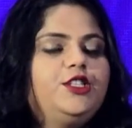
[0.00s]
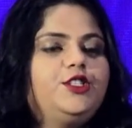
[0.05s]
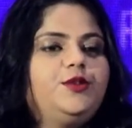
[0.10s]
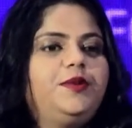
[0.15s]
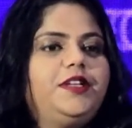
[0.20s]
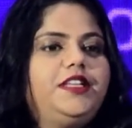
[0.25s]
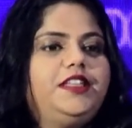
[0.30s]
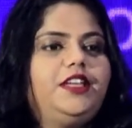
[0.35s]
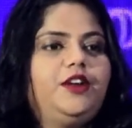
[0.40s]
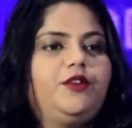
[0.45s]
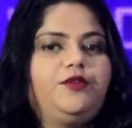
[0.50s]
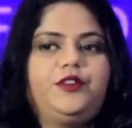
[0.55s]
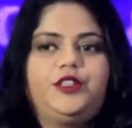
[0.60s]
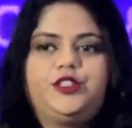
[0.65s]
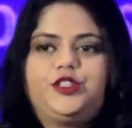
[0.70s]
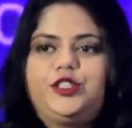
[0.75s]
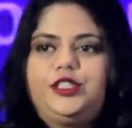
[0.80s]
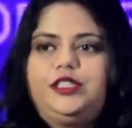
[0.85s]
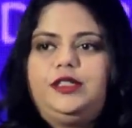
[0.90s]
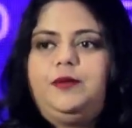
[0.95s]
to be the
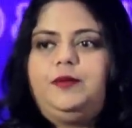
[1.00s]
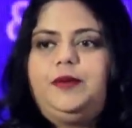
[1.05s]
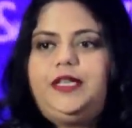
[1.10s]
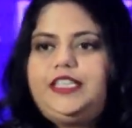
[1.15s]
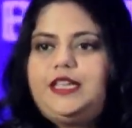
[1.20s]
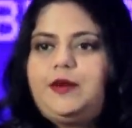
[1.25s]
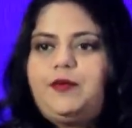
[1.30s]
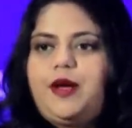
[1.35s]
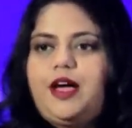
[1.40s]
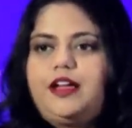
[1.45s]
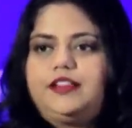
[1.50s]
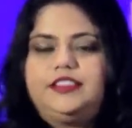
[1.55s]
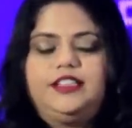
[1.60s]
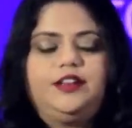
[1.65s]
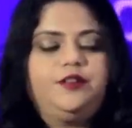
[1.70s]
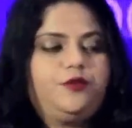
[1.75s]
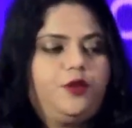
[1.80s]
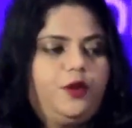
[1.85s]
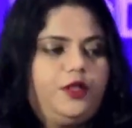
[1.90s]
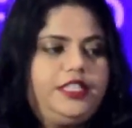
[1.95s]
official media
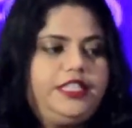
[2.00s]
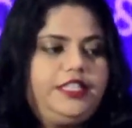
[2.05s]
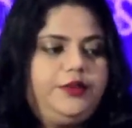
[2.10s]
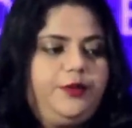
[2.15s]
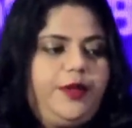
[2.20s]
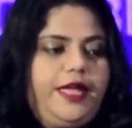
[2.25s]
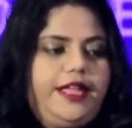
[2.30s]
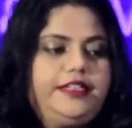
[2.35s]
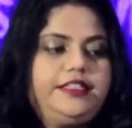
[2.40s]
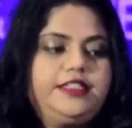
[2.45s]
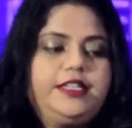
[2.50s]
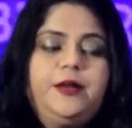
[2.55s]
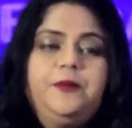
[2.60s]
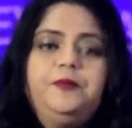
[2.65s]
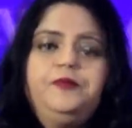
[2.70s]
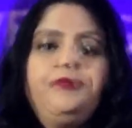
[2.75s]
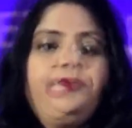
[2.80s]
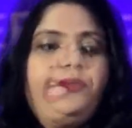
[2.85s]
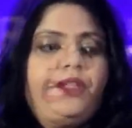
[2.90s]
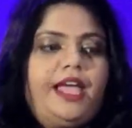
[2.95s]
partner for the event.
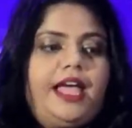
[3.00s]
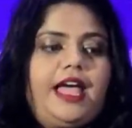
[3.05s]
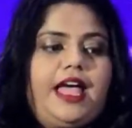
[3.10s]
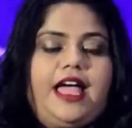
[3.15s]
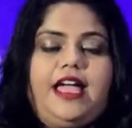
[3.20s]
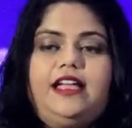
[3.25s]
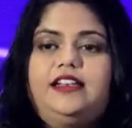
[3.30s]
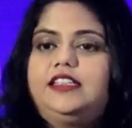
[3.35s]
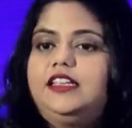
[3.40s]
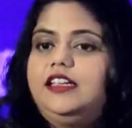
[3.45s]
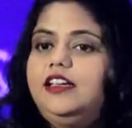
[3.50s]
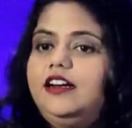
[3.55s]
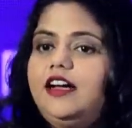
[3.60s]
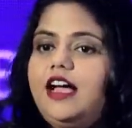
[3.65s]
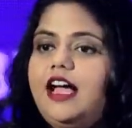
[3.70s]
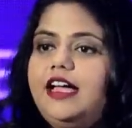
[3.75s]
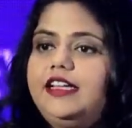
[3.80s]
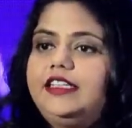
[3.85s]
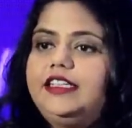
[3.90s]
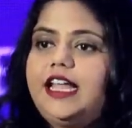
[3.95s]
And here
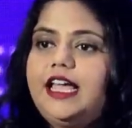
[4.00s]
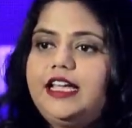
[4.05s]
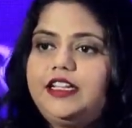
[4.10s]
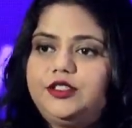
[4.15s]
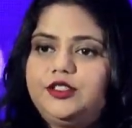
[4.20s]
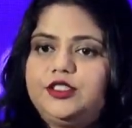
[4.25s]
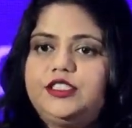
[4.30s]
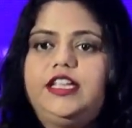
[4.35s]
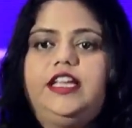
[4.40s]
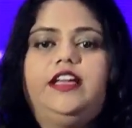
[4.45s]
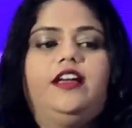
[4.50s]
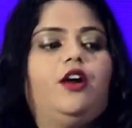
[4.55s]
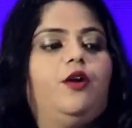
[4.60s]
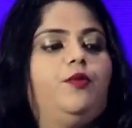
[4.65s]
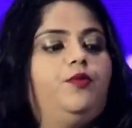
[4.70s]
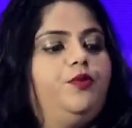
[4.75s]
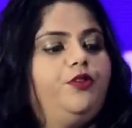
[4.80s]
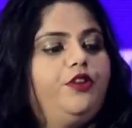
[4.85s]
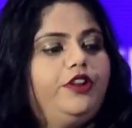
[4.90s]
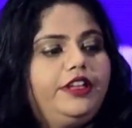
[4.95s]
I'd like to take a
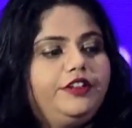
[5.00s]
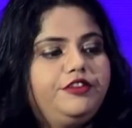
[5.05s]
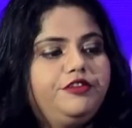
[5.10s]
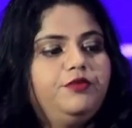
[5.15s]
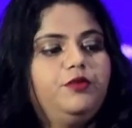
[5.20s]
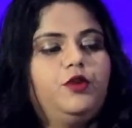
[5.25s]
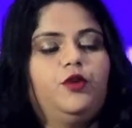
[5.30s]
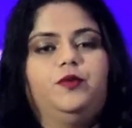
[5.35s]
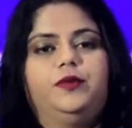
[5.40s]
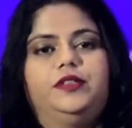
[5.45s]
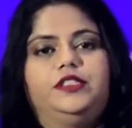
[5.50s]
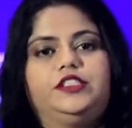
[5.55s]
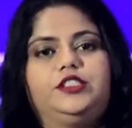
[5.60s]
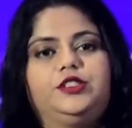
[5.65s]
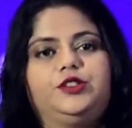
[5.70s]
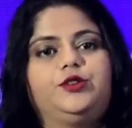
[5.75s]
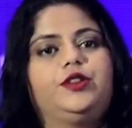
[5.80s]
brief moment to